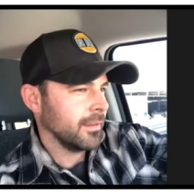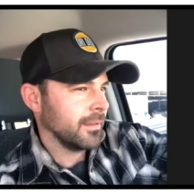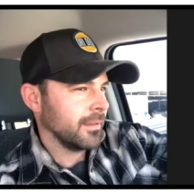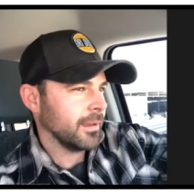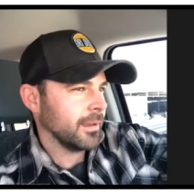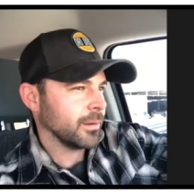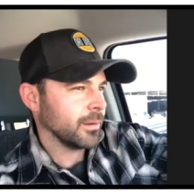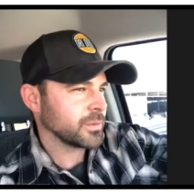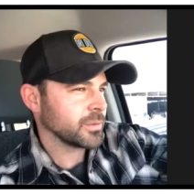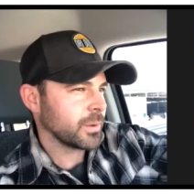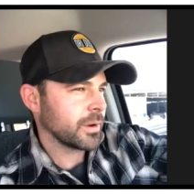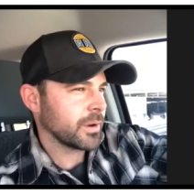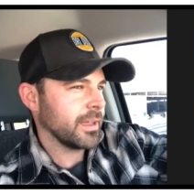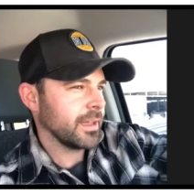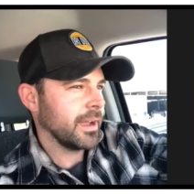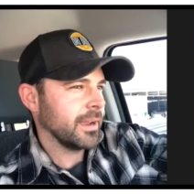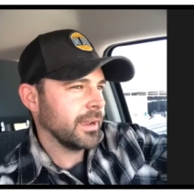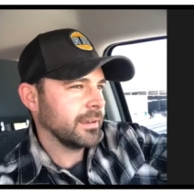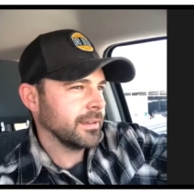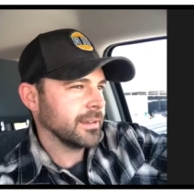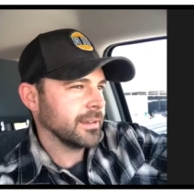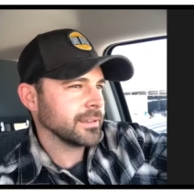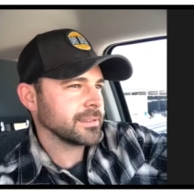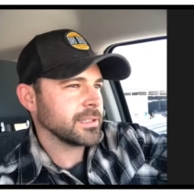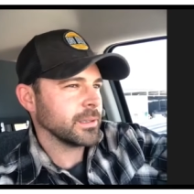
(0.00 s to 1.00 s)
that was one of the
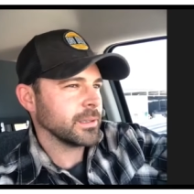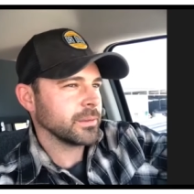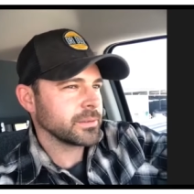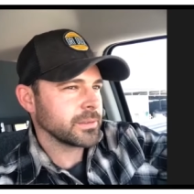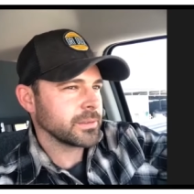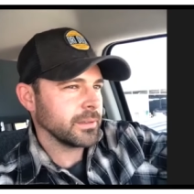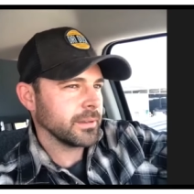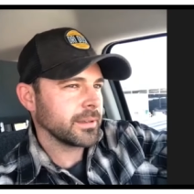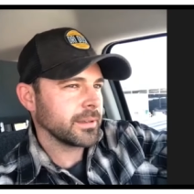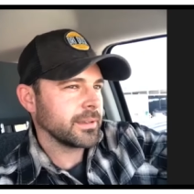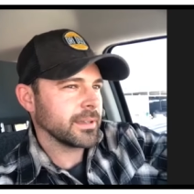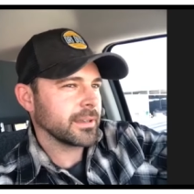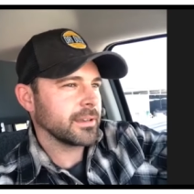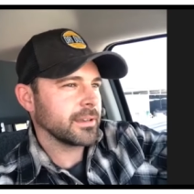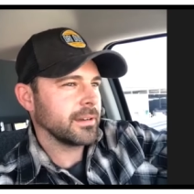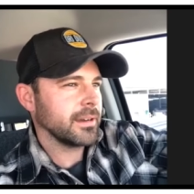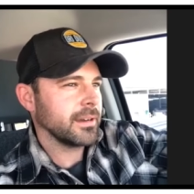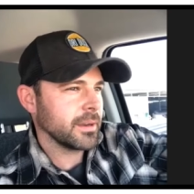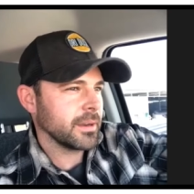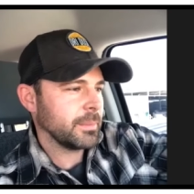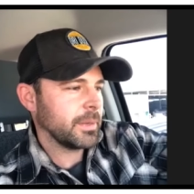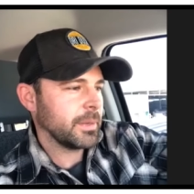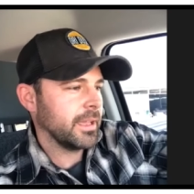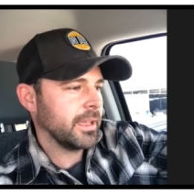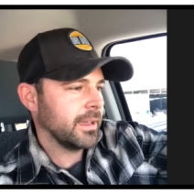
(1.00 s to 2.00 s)
ideas that was really kicking
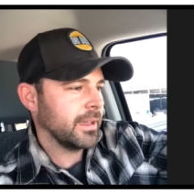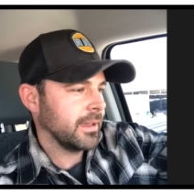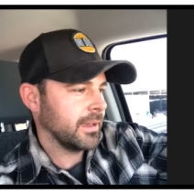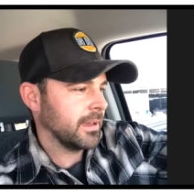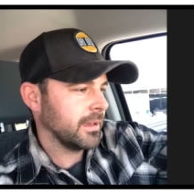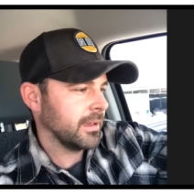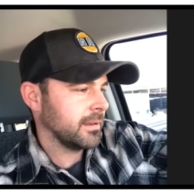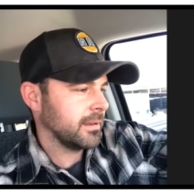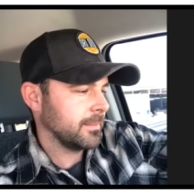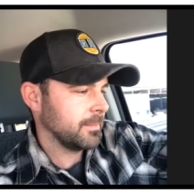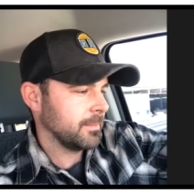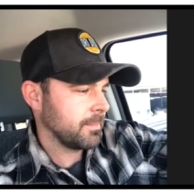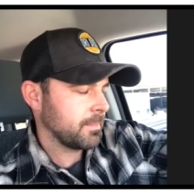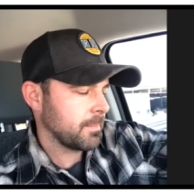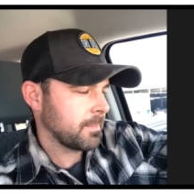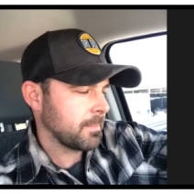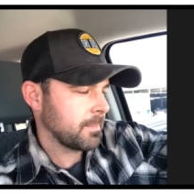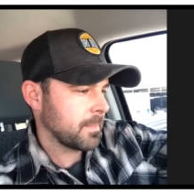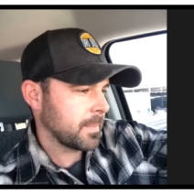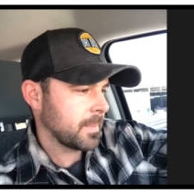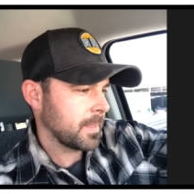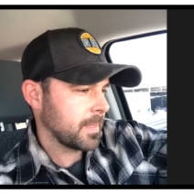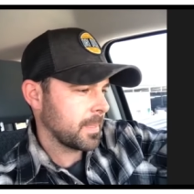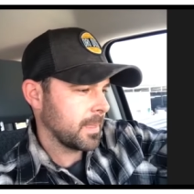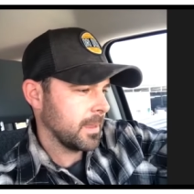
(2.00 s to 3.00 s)
around in my head
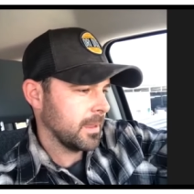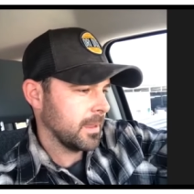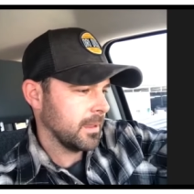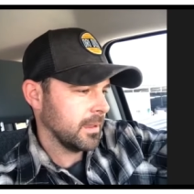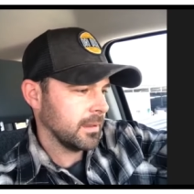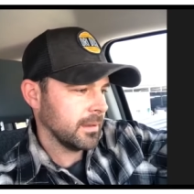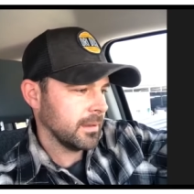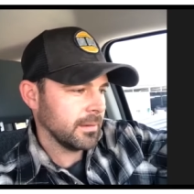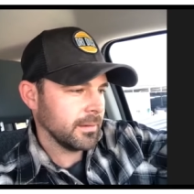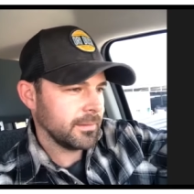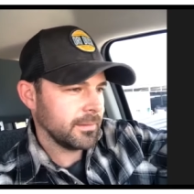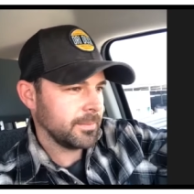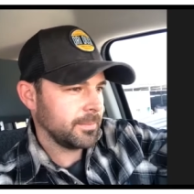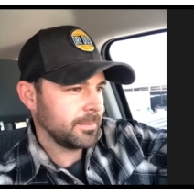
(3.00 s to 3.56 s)
and